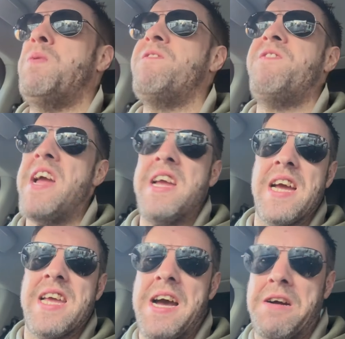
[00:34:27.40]
be fake
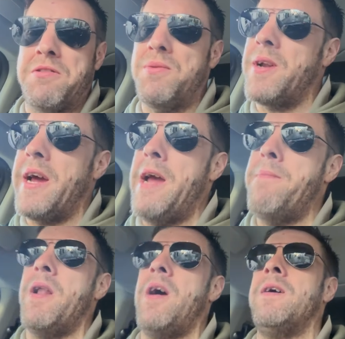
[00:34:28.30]
accounting, wouldn't it?
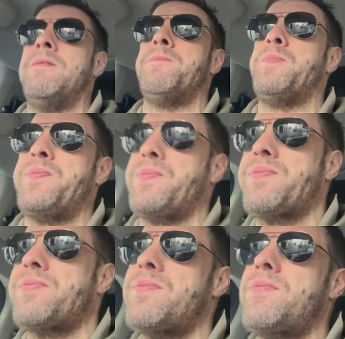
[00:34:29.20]
It'd be like,
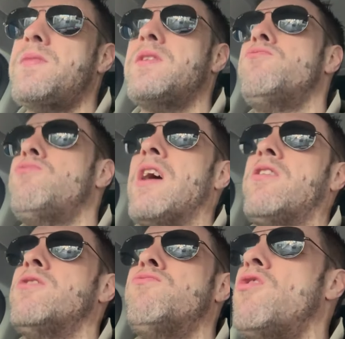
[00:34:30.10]
I
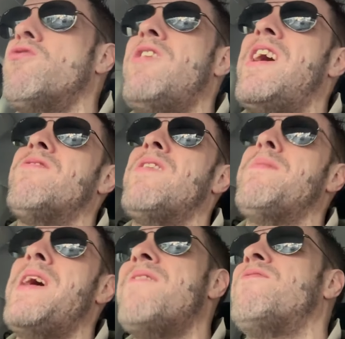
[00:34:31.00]
could have run round and
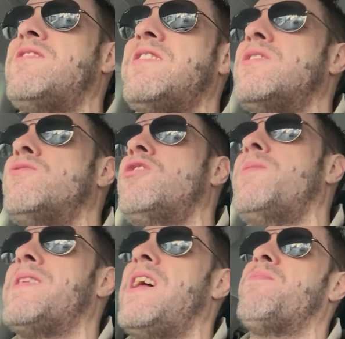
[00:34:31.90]
round every single
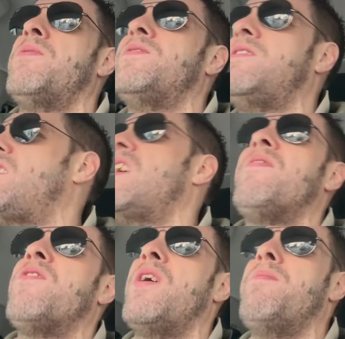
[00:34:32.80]
job in the last month and said, yeah,
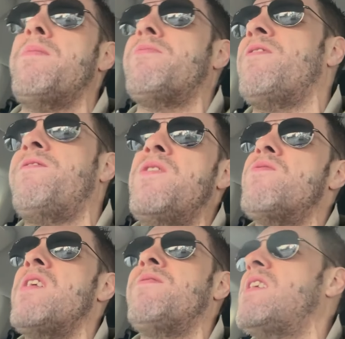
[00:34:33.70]
I've done it, made myself feel
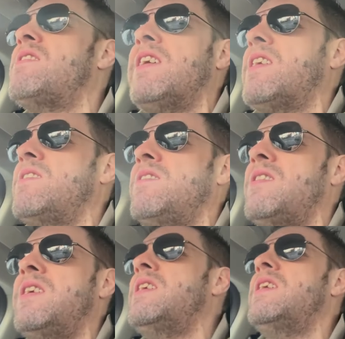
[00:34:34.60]
great for 10
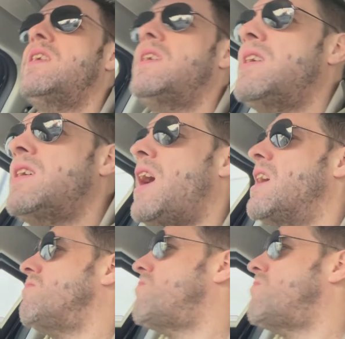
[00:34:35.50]
seconds, and